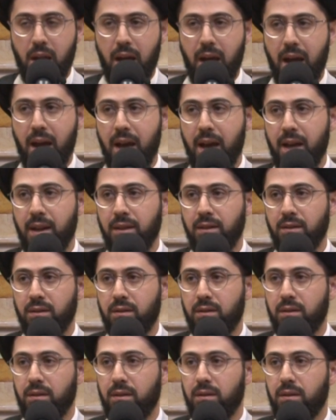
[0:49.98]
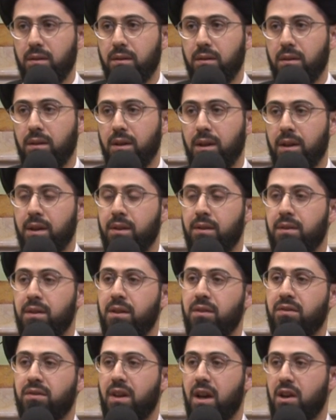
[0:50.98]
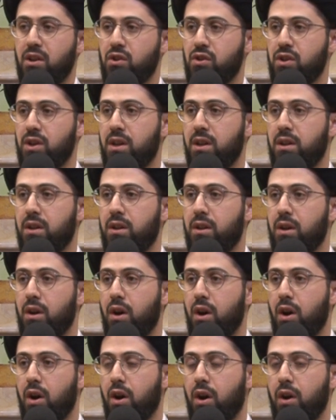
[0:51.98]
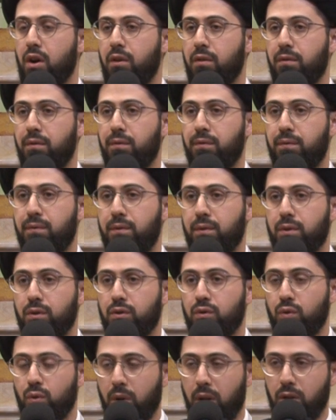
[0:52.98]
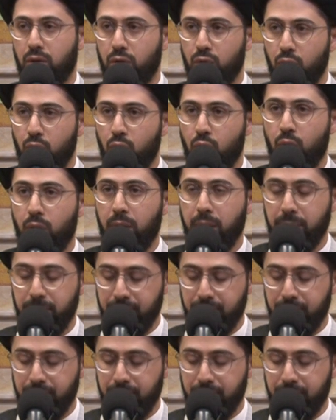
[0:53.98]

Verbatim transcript: And in this section of Surah Nuh,